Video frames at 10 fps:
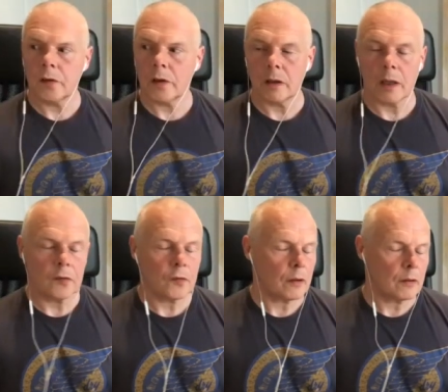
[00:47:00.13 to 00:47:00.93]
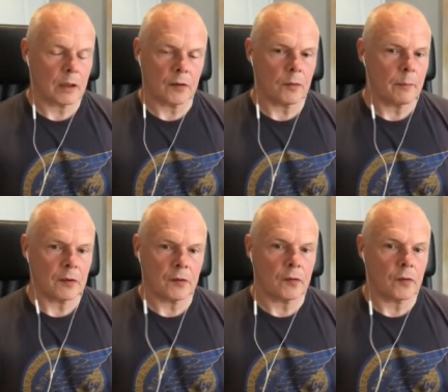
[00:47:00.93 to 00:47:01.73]
you know that's a, that's a
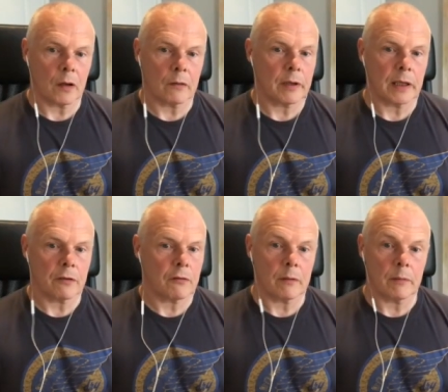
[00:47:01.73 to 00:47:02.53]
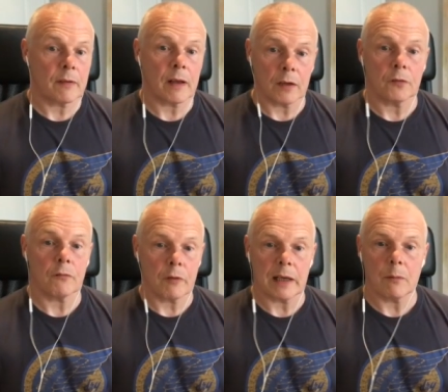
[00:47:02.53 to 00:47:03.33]
message that I really agree with. That is a
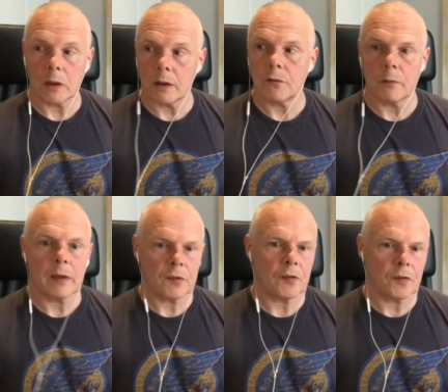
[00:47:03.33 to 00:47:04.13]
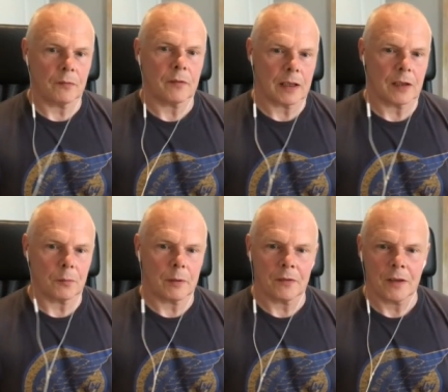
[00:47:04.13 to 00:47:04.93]
really wonderful message to
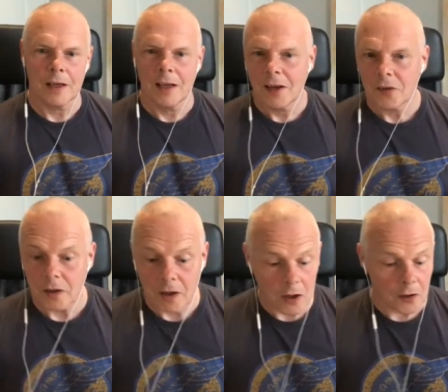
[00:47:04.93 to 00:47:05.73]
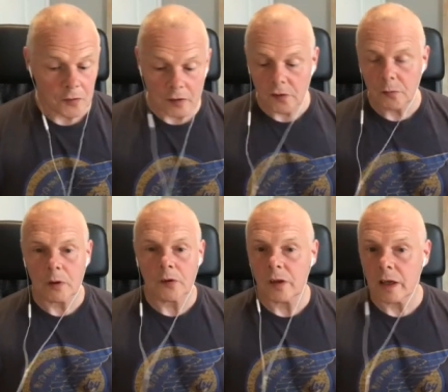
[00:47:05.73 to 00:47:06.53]
finish with. Yeah. So, Carlos, I just
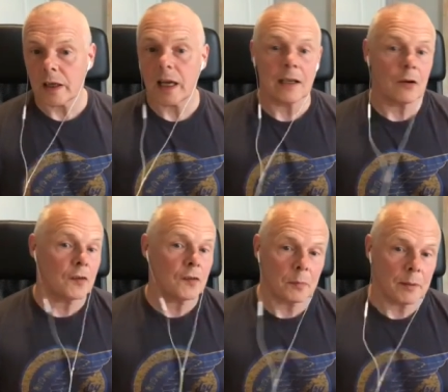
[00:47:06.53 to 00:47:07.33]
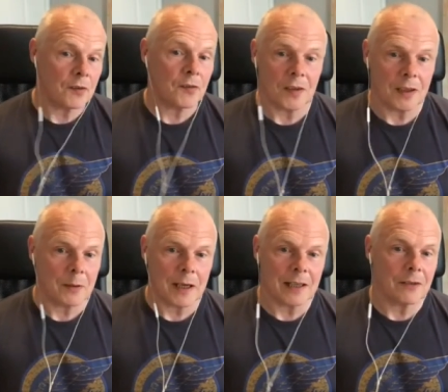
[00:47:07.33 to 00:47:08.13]
want to say how nice it's been to see you
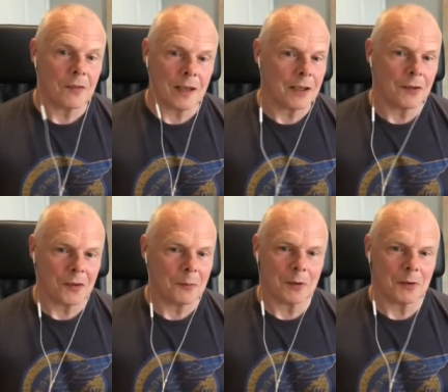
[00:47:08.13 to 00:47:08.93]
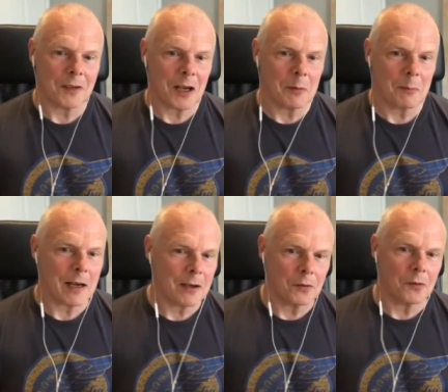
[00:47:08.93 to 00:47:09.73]
again, and thank you so much for coming
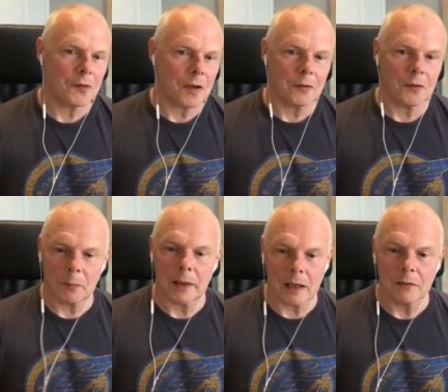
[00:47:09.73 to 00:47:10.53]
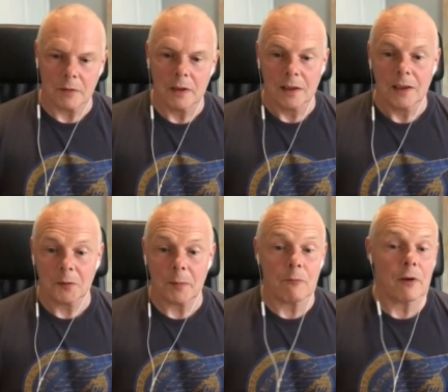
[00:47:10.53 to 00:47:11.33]
back on the show. It's been a
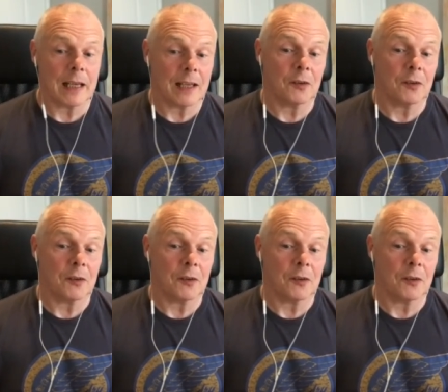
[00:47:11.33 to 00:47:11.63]
it's been really